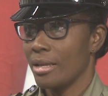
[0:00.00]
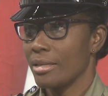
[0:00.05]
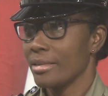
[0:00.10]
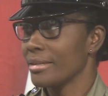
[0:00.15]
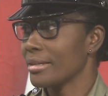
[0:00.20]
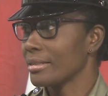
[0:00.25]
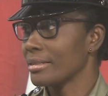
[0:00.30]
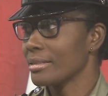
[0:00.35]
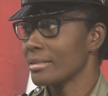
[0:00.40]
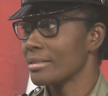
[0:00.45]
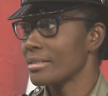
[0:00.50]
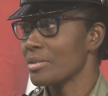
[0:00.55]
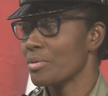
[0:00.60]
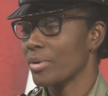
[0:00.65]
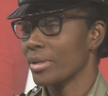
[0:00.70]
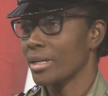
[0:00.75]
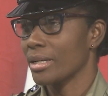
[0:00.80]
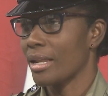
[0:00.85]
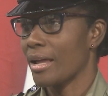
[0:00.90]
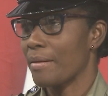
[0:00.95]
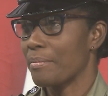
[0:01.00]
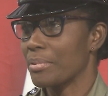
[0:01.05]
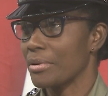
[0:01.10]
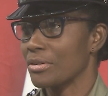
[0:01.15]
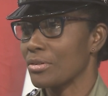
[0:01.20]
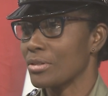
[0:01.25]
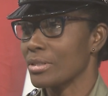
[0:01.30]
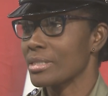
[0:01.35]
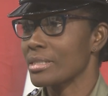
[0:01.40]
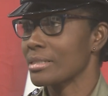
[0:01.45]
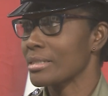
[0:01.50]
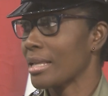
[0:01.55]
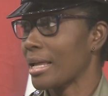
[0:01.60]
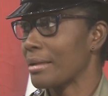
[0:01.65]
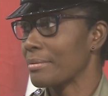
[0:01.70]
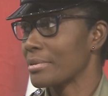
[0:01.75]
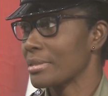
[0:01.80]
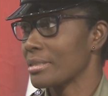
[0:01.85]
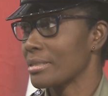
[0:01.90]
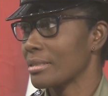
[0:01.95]
you didn't see when it happened or
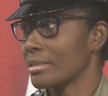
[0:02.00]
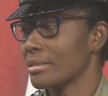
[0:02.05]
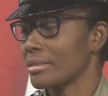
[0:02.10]
snaps,